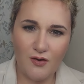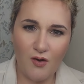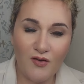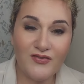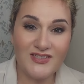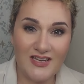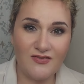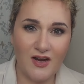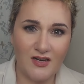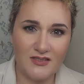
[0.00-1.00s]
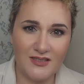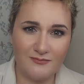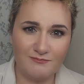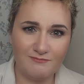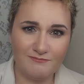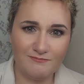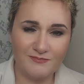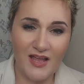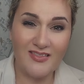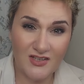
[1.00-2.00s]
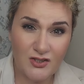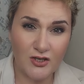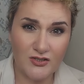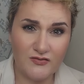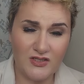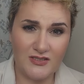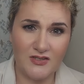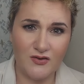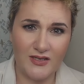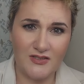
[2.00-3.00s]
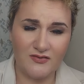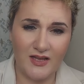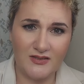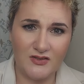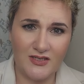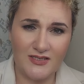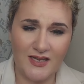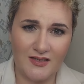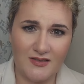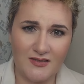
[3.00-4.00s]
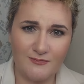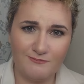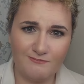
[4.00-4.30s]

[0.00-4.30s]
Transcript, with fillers: of safeguarding in the Church of Jesus Christ of Latter day Saints.